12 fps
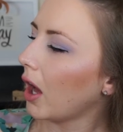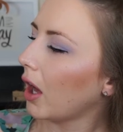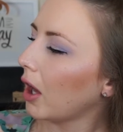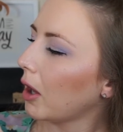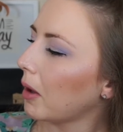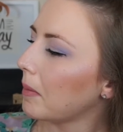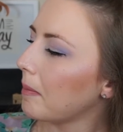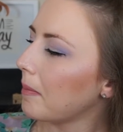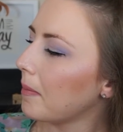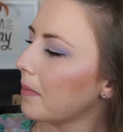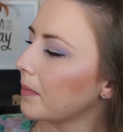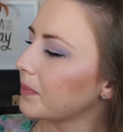um,
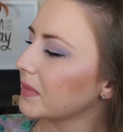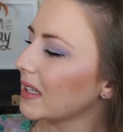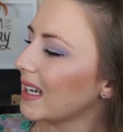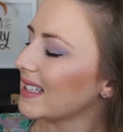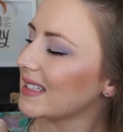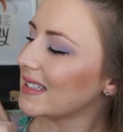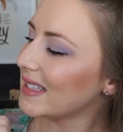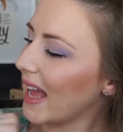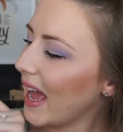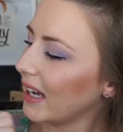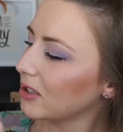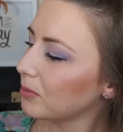a
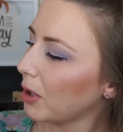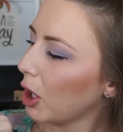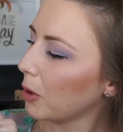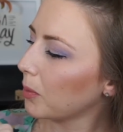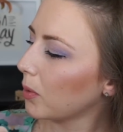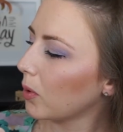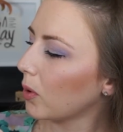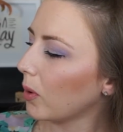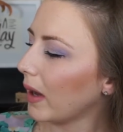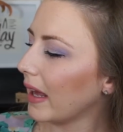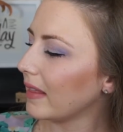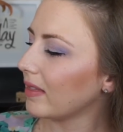satin
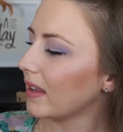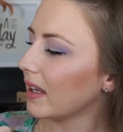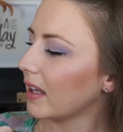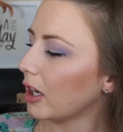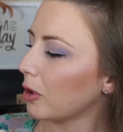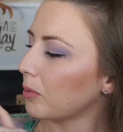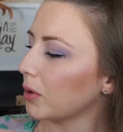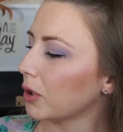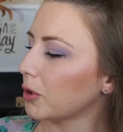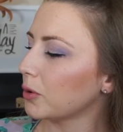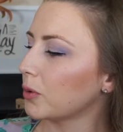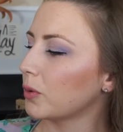purple, and then a
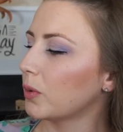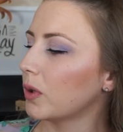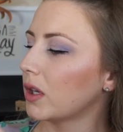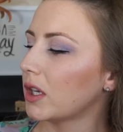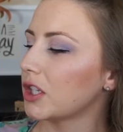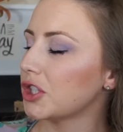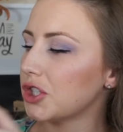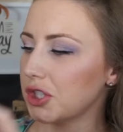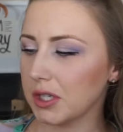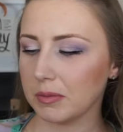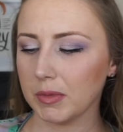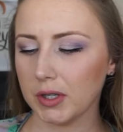blue
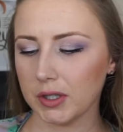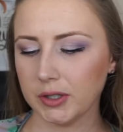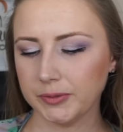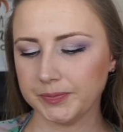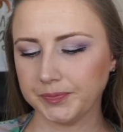shimmer.